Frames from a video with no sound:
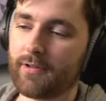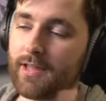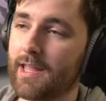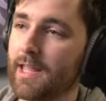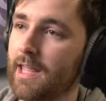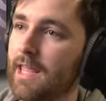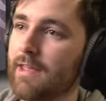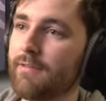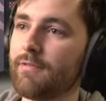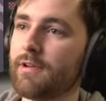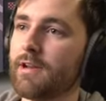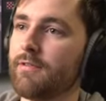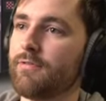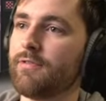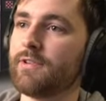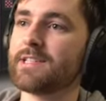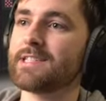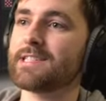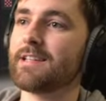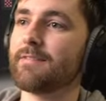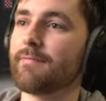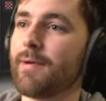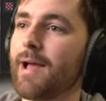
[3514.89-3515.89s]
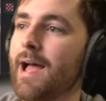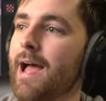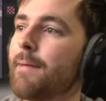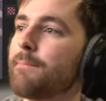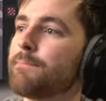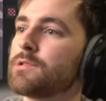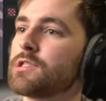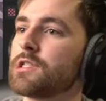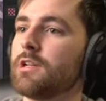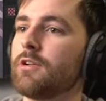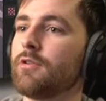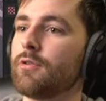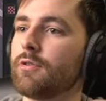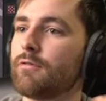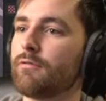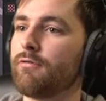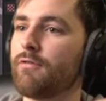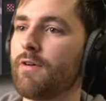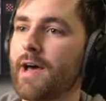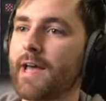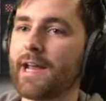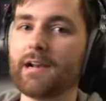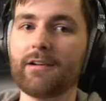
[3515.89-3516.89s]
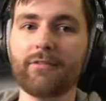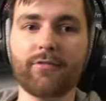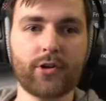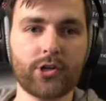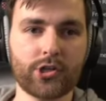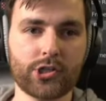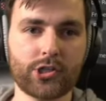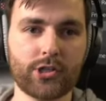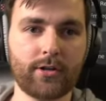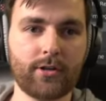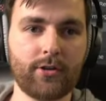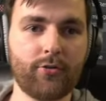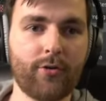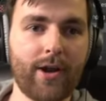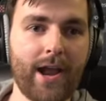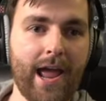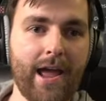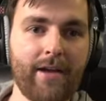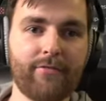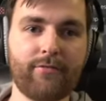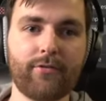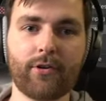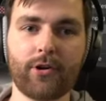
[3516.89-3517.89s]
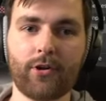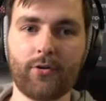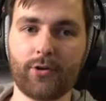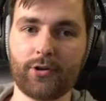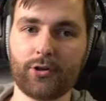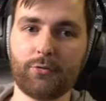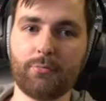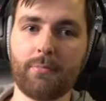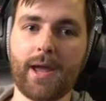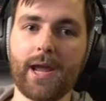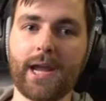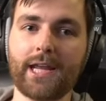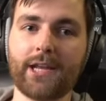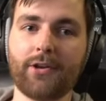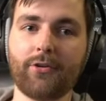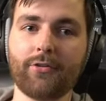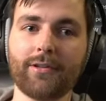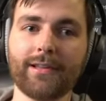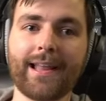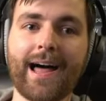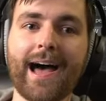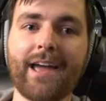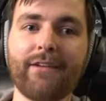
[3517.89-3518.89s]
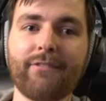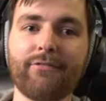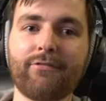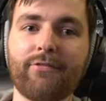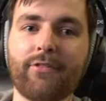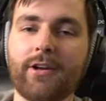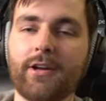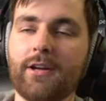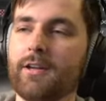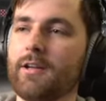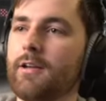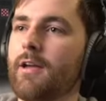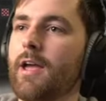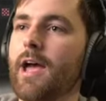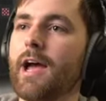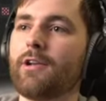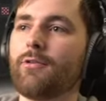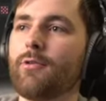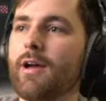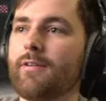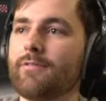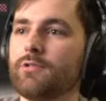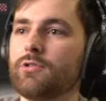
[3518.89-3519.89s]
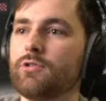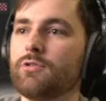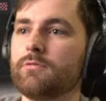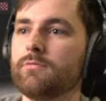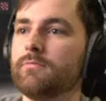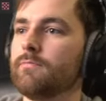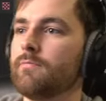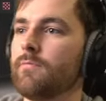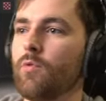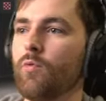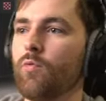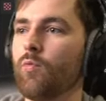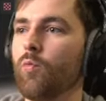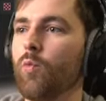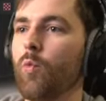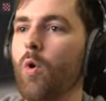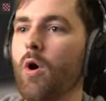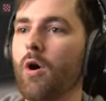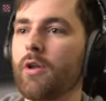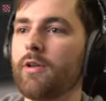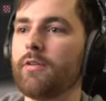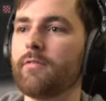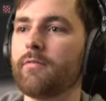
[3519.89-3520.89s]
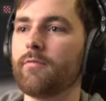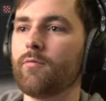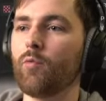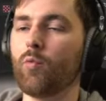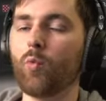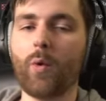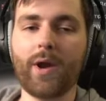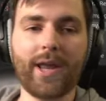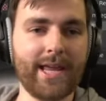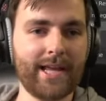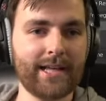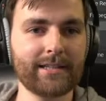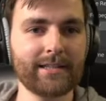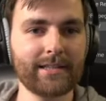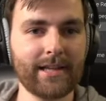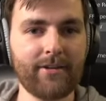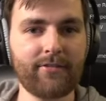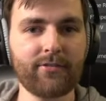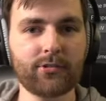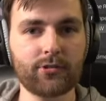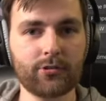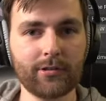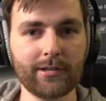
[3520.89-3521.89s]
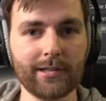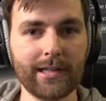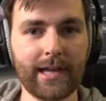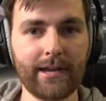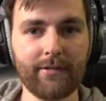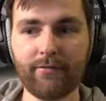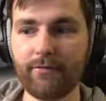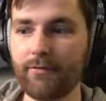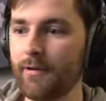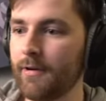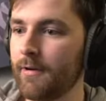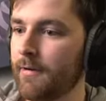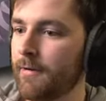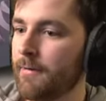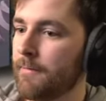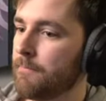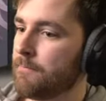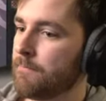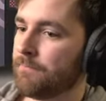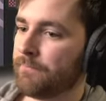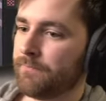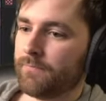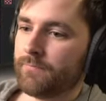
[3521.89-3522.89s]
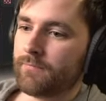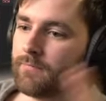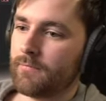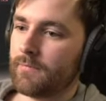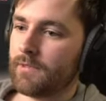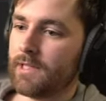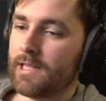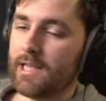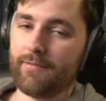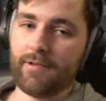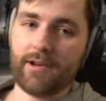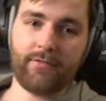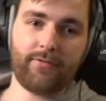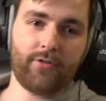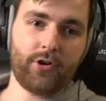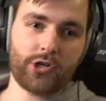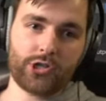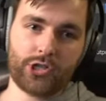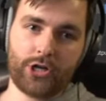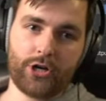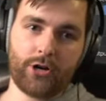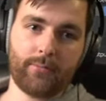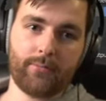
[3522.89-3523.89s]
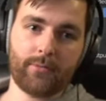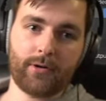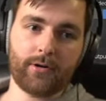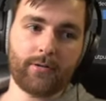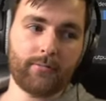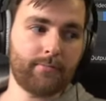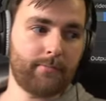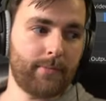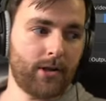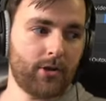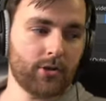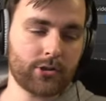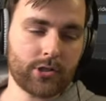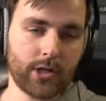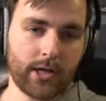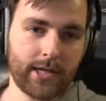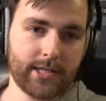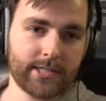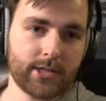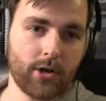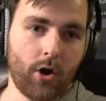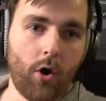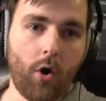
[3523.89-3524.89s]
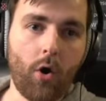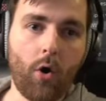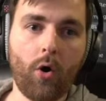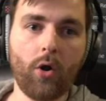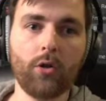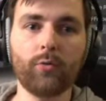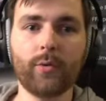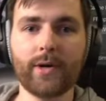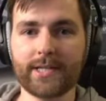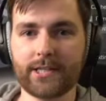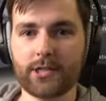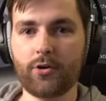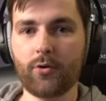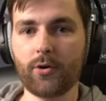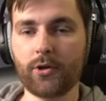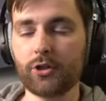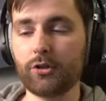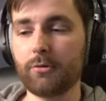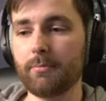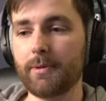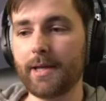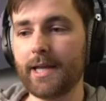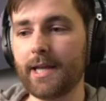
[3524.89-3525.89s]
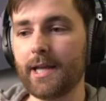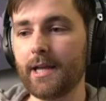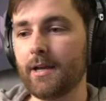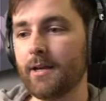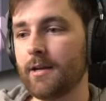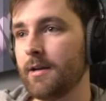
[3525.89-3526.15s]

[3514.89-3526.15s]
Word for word: Even if it's the absolute final version you're ever going to make in your life and you have one week left to live, give it a version number because it's always going to be